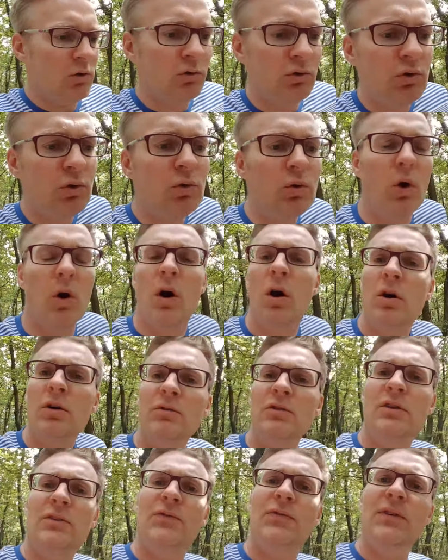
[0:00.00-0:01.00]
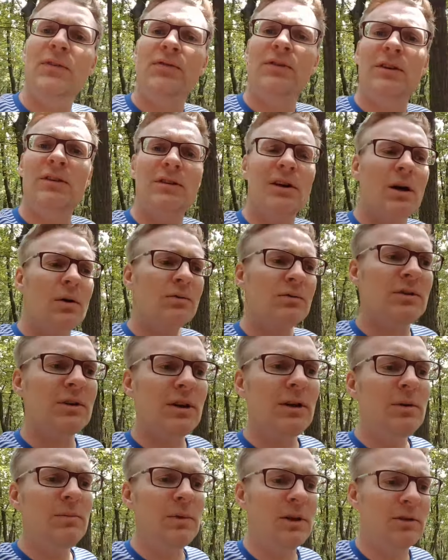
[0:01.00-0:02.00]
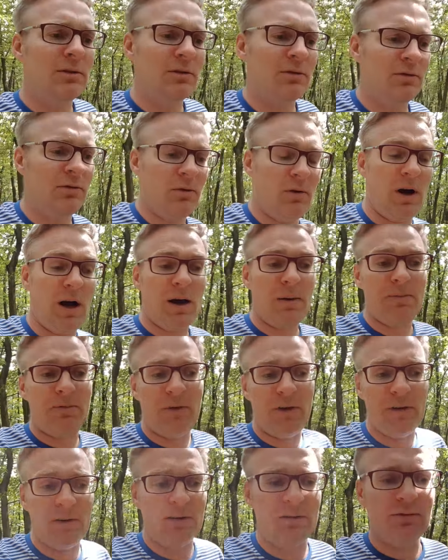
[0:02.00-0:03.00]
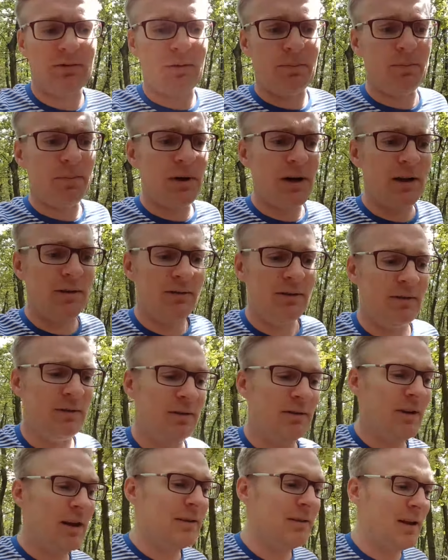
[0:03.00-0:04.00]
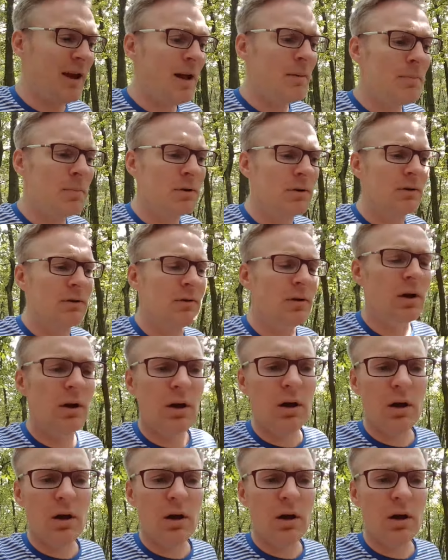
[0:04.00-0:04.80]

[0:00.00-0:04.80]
do 150,000 kilometers. So I'm very surprised this has happened.